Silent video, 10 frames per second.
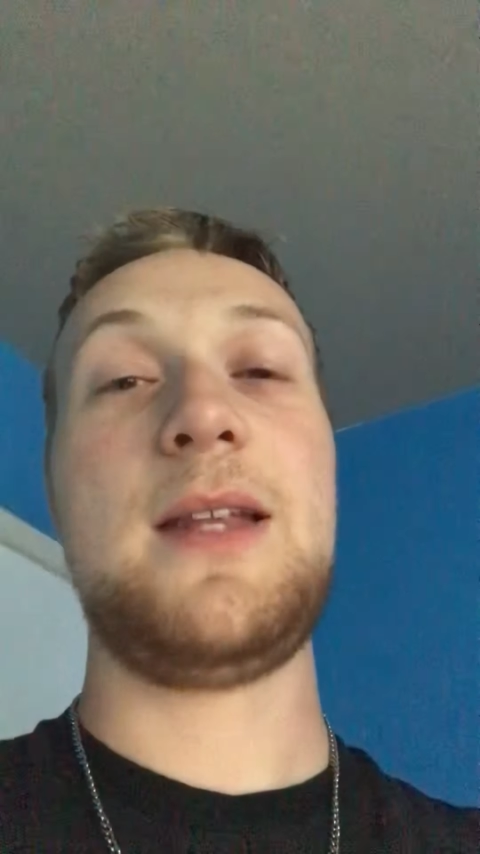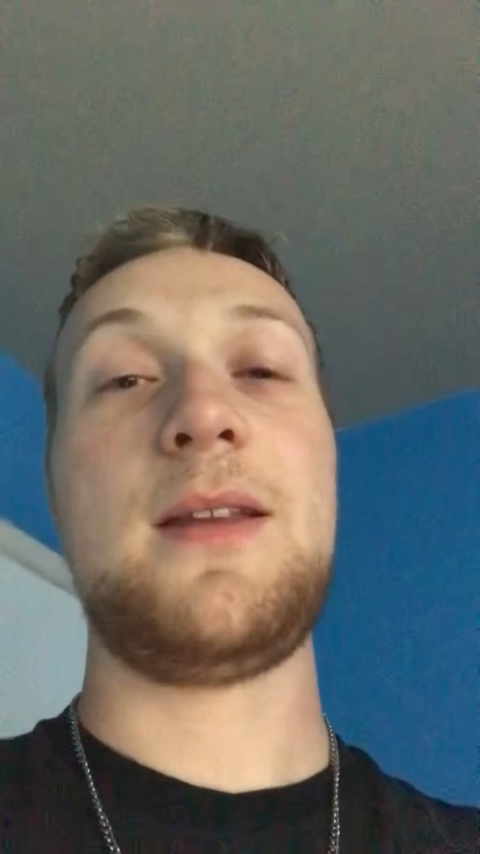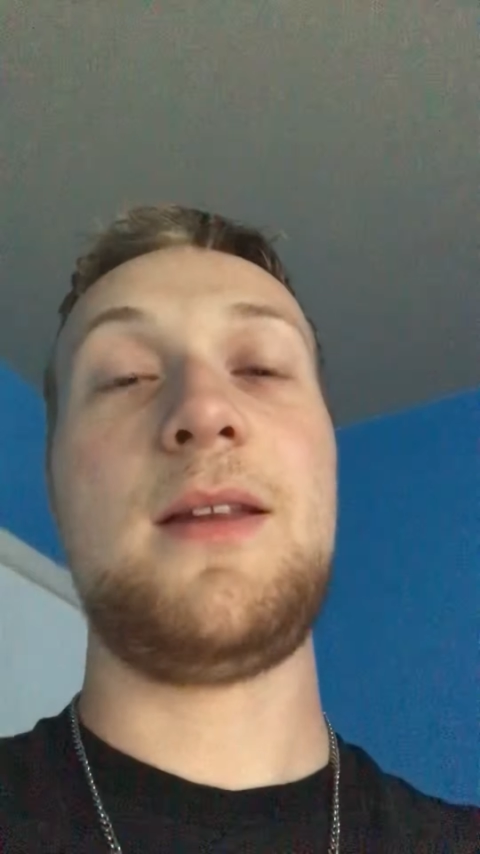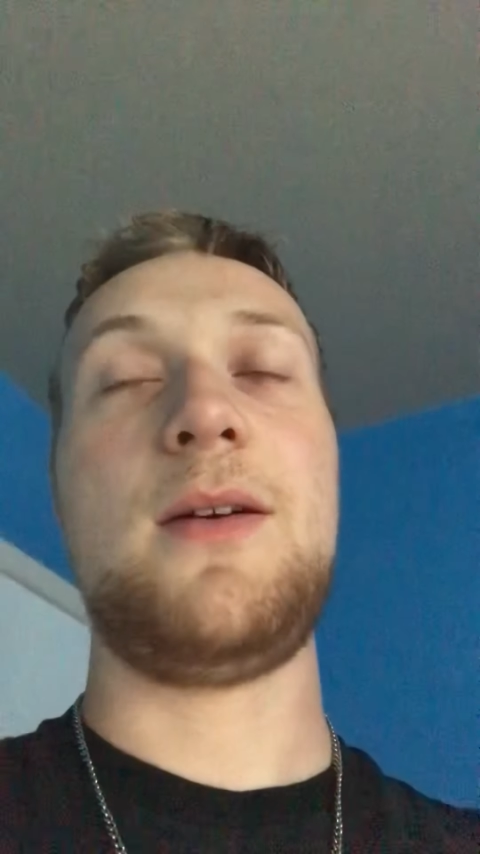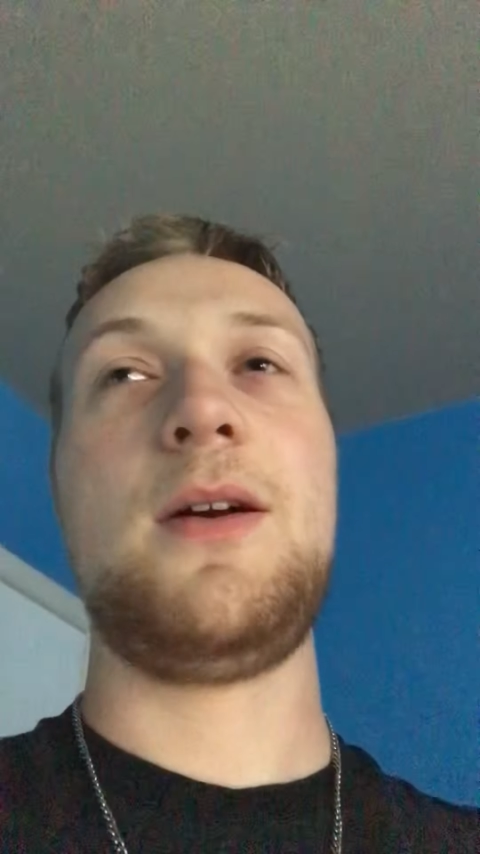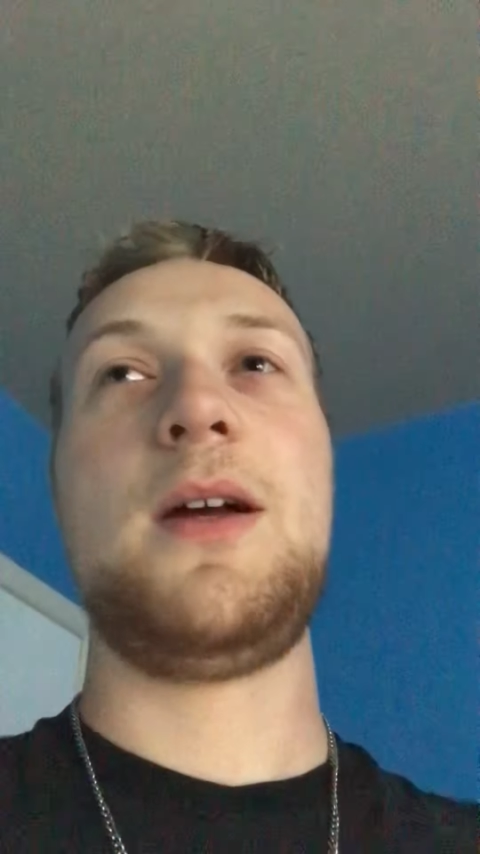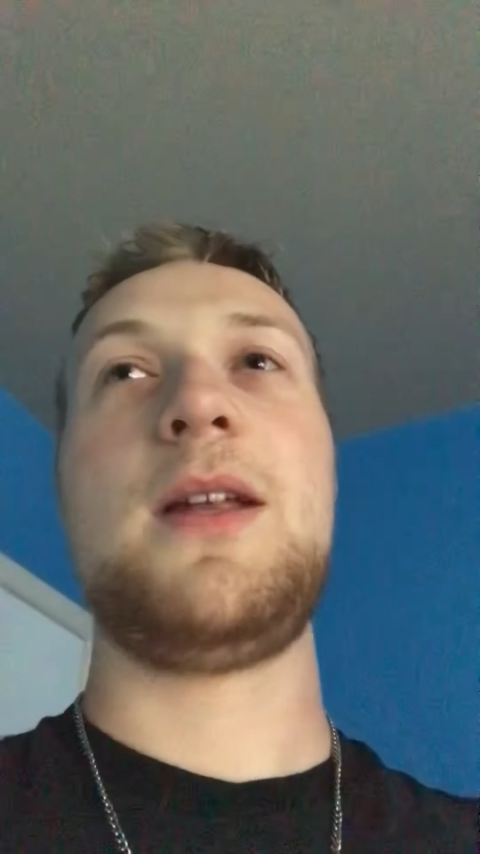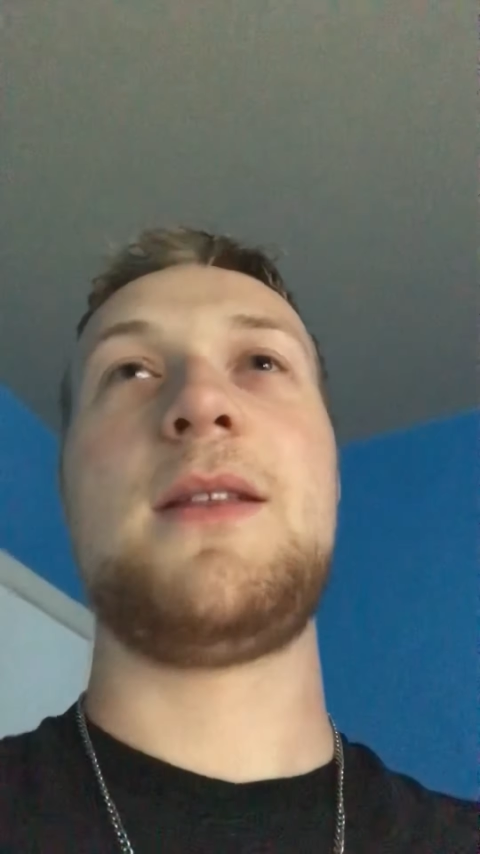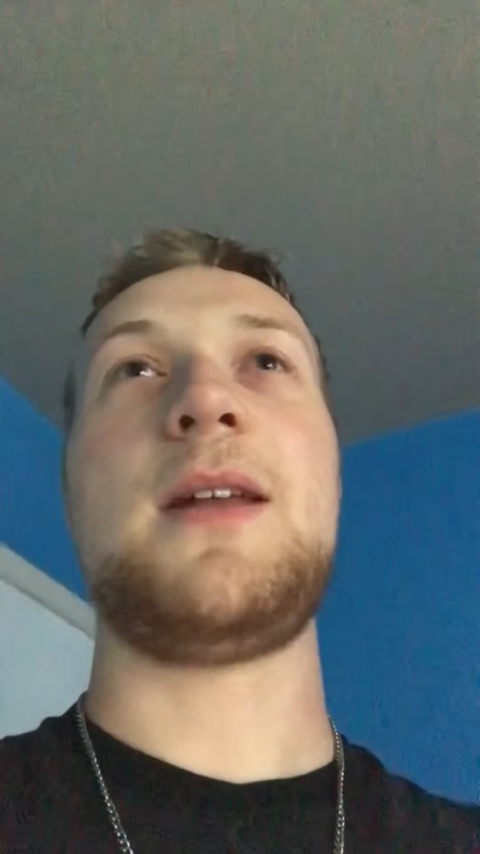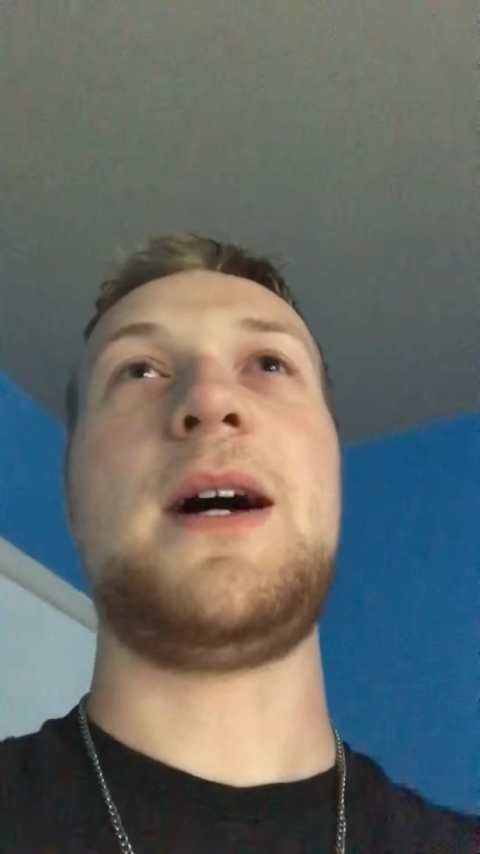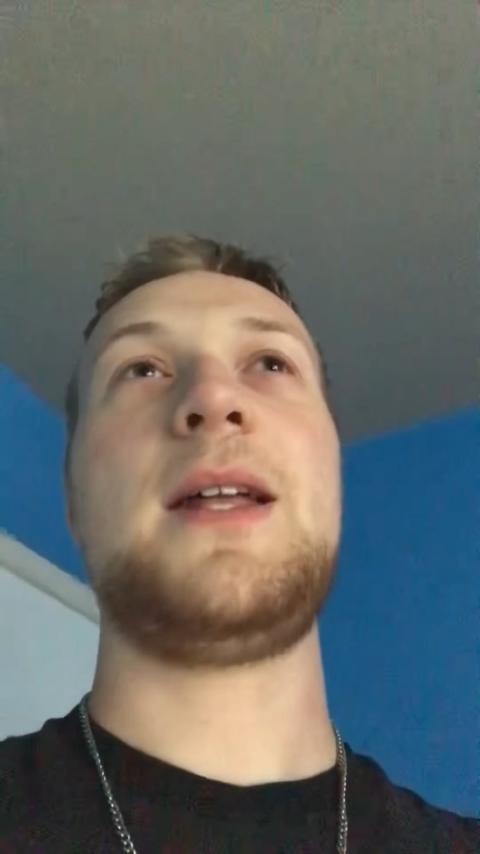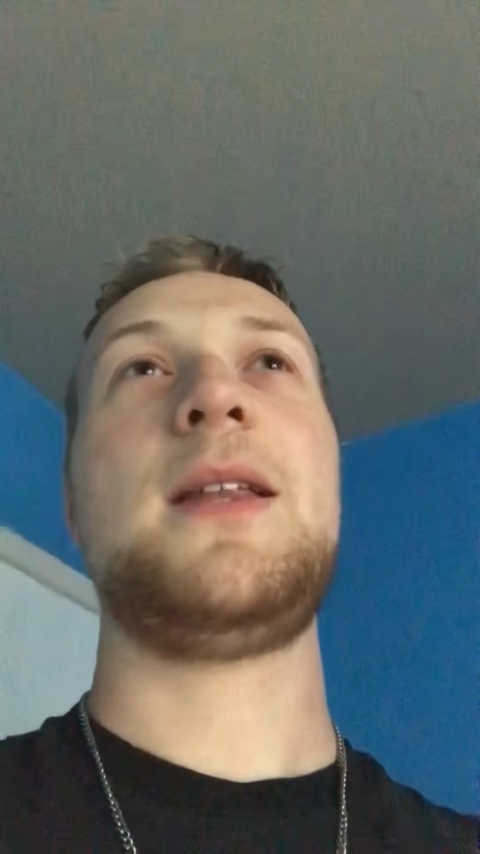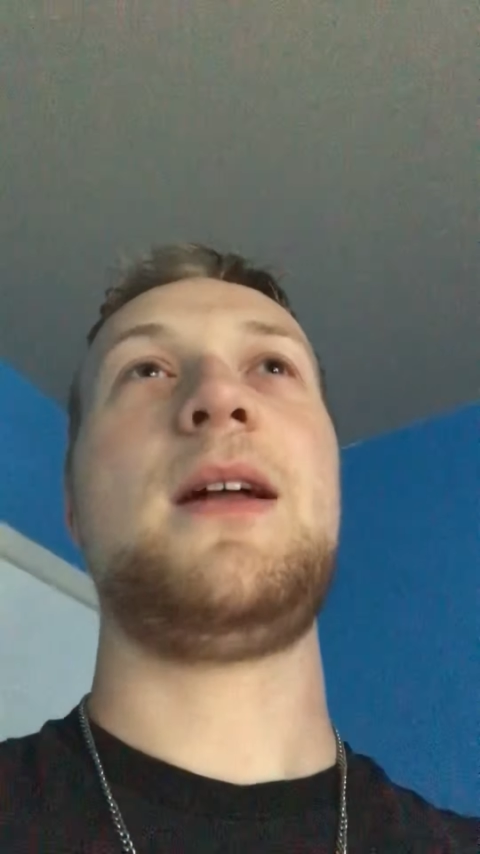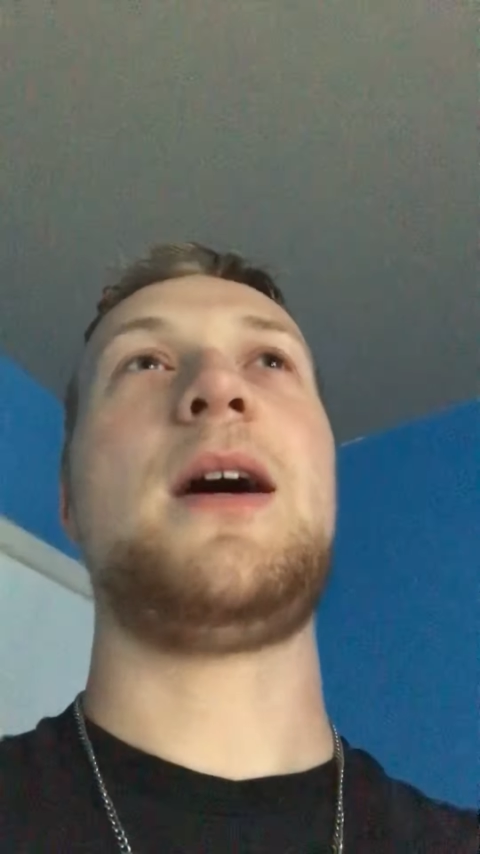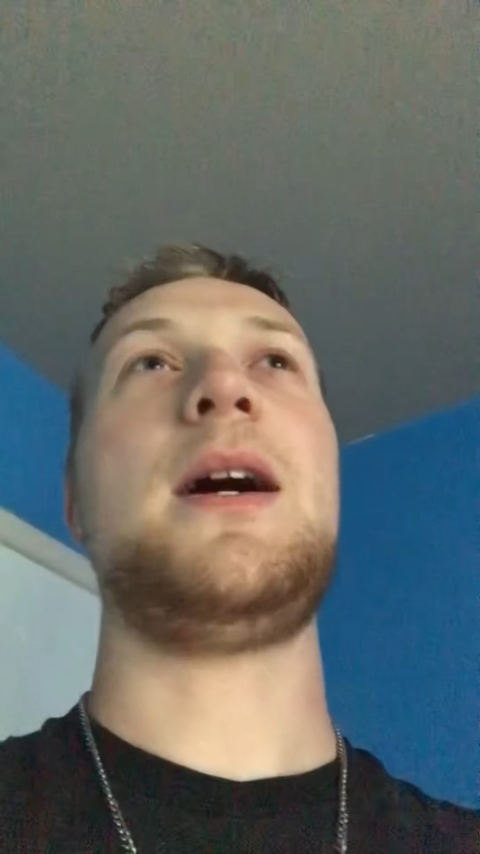The
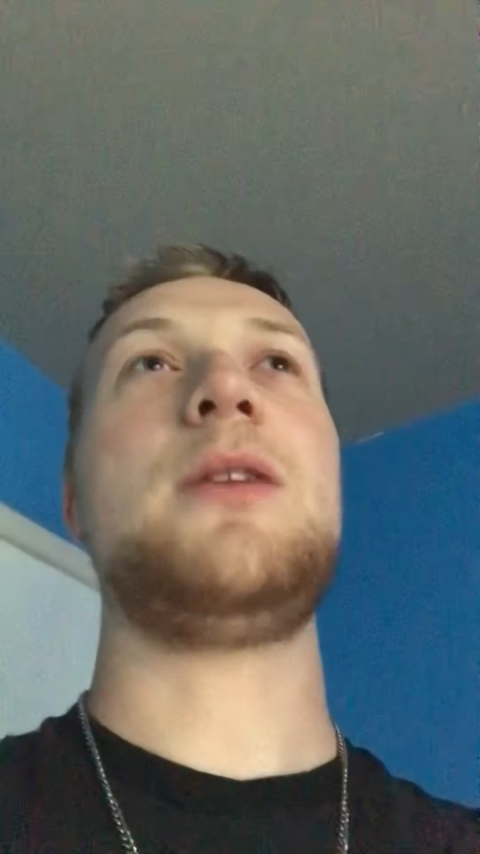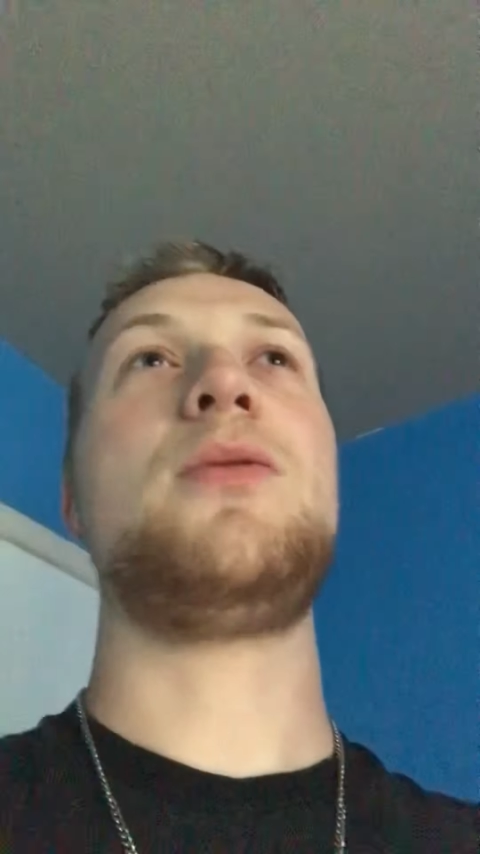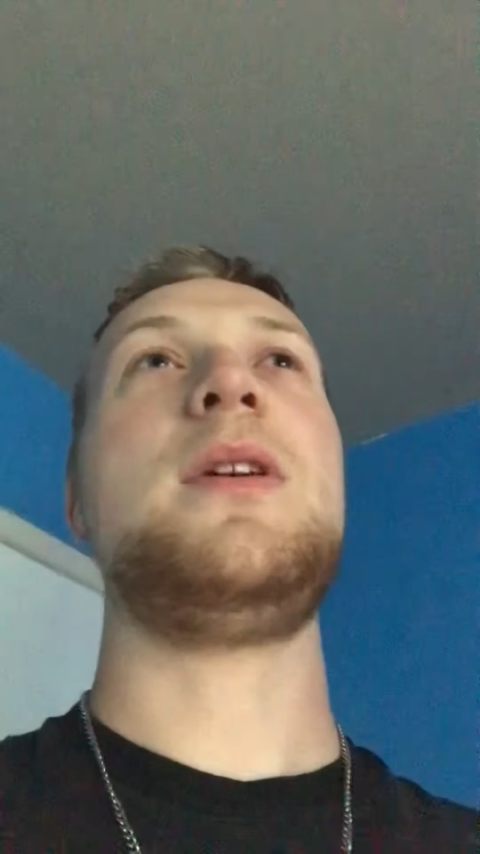soft, hot